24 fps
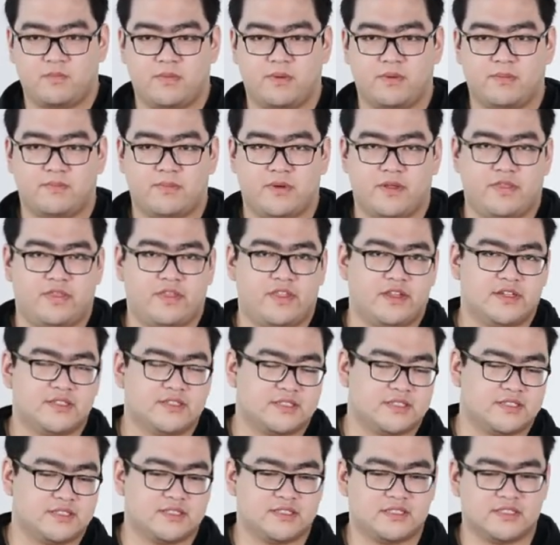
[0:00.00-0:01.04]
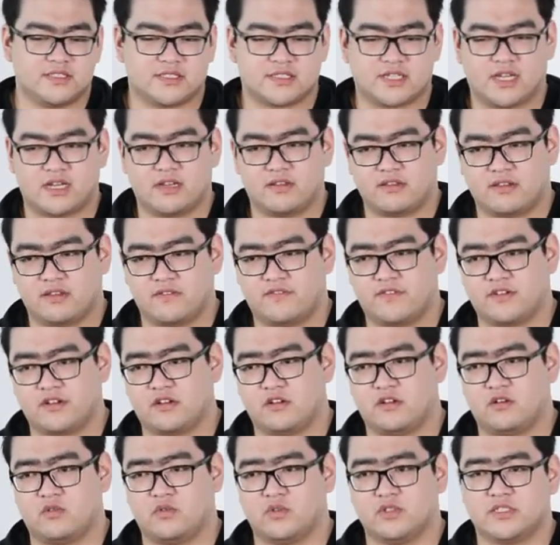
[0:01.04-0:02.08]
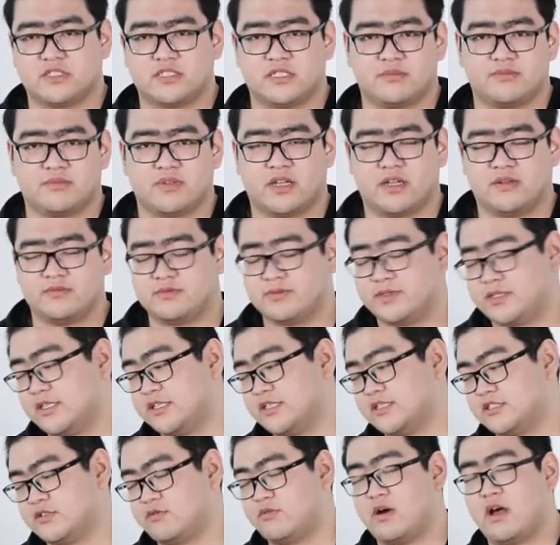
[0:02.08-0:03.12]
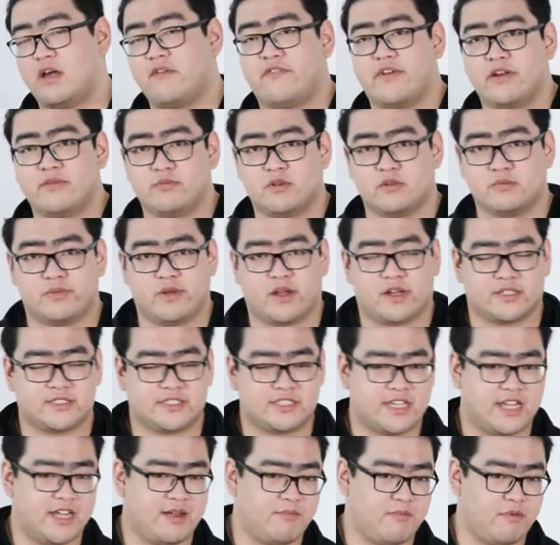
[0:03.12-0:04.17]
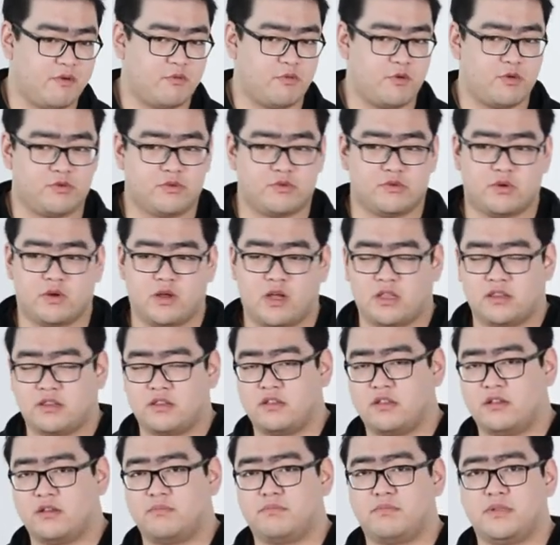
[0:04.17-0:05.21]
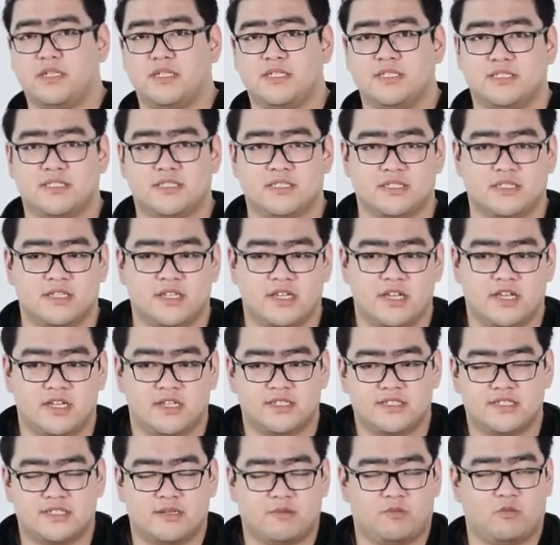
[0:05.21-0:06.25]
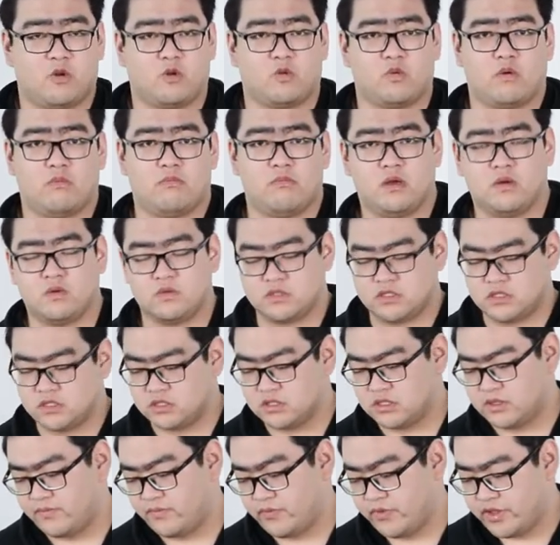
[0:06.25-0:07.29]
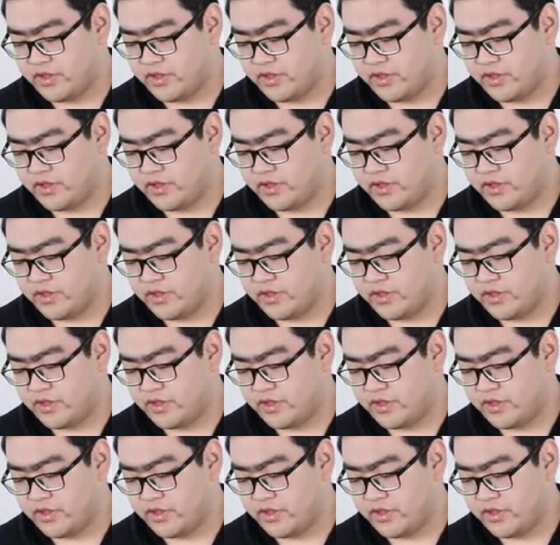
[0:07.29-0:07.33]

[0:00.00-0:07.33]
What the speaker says: But this is kind of difficult when sometimes because of Wi-Fi Birdbox camera, we will want to place it somewhere remote.